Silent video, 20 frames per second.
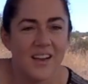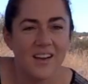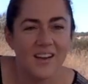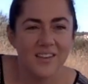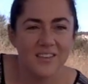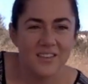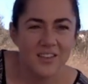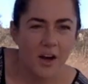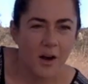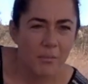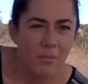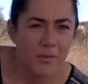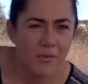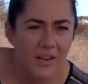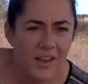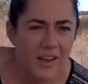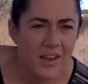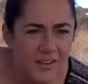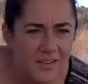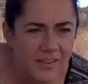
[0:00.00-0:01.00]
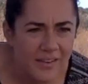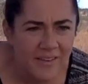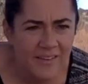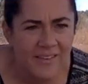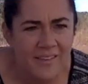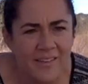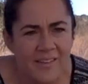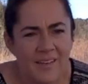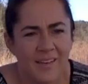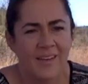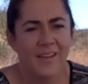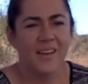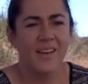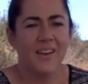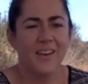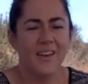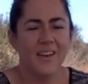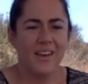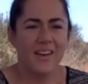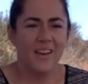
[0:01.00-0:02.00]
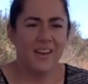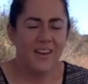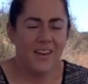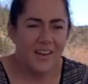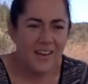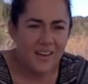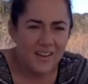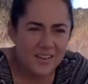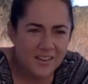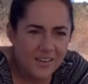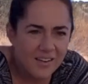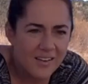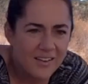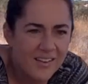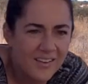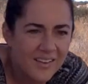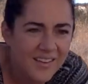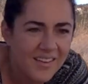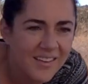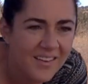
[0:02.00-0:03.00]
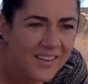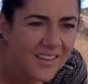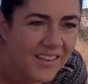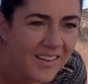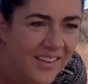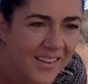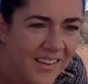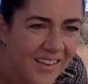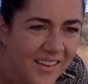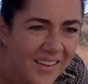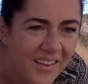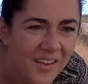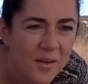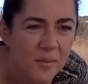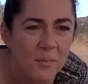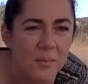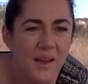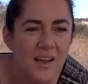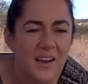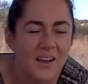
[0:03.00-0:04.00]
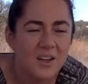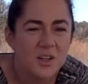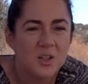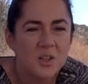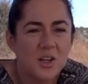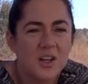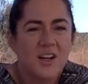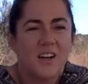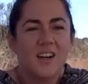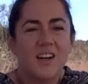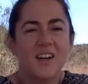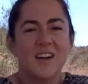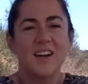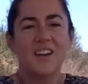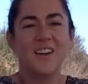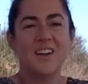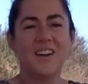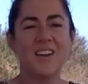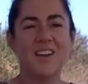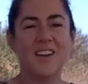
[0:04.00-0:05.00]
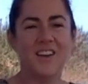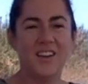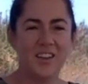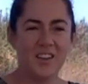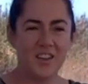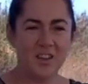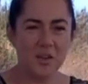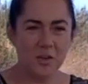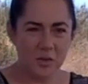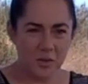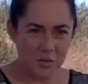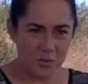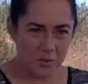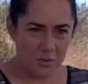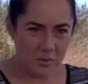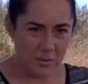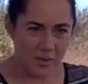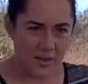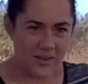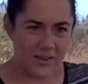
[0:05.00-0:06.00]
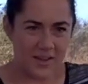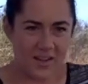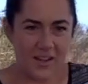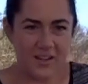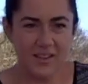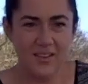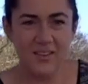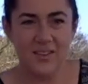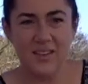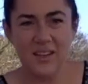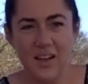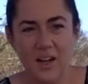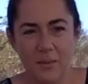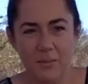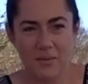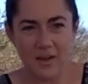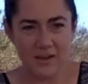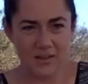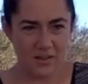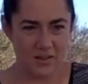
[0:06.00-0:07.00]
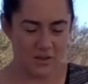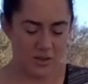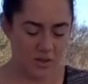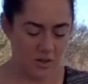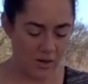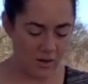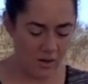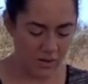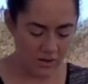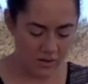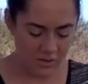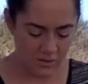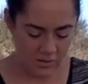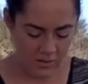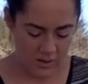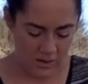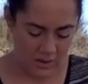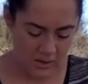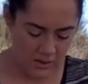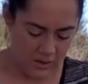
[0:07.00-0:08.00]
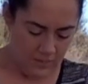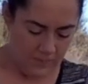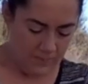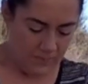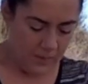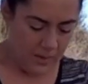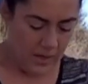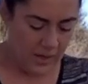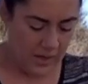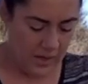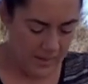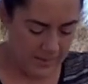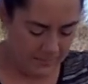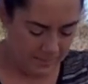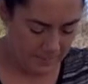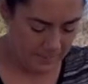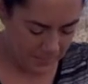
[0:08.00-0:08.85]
on top of it, and make sure you can sit up nice and tall. And